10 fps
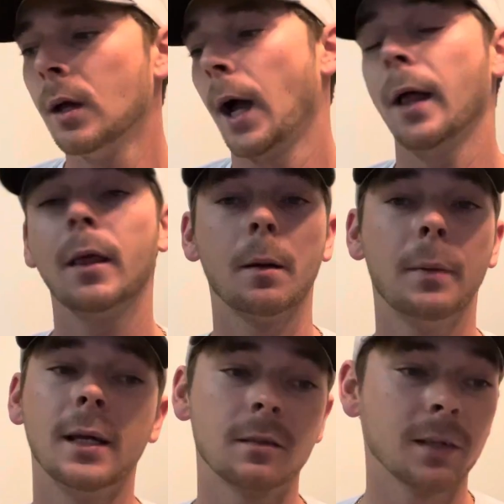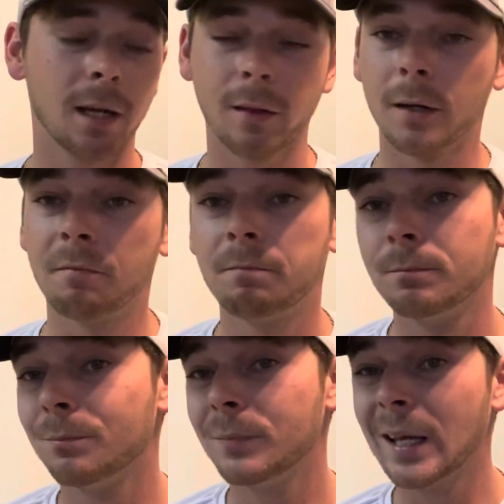I let a bait sit out there
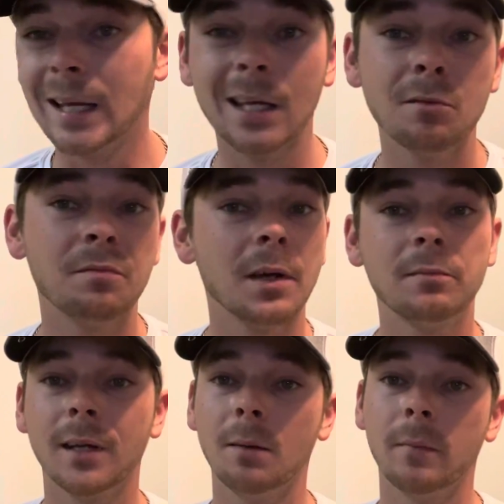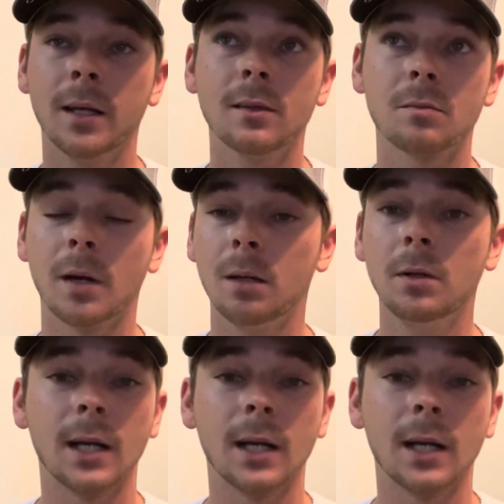10, 15 minutes maybe,